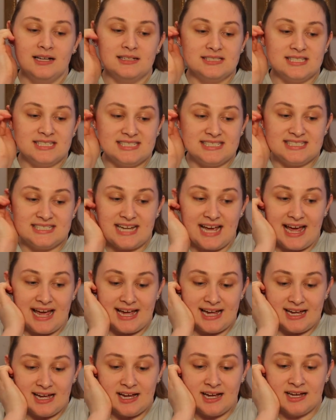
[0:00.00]

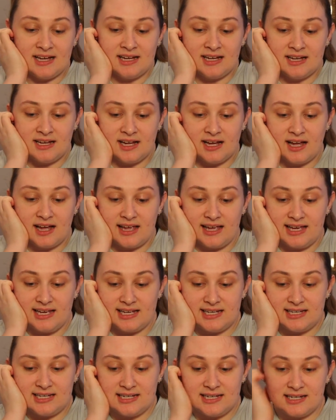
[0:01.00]
Today
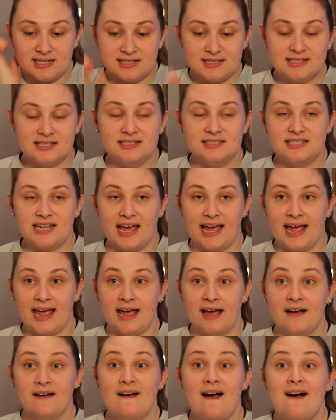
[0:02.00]
is
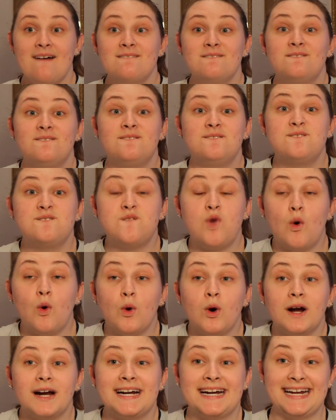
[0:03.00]
day
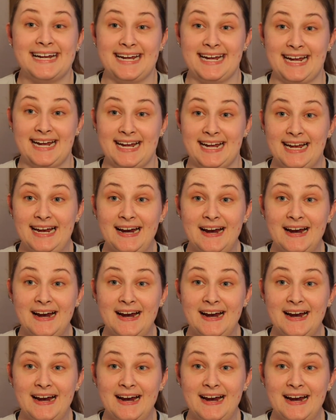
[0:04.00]
40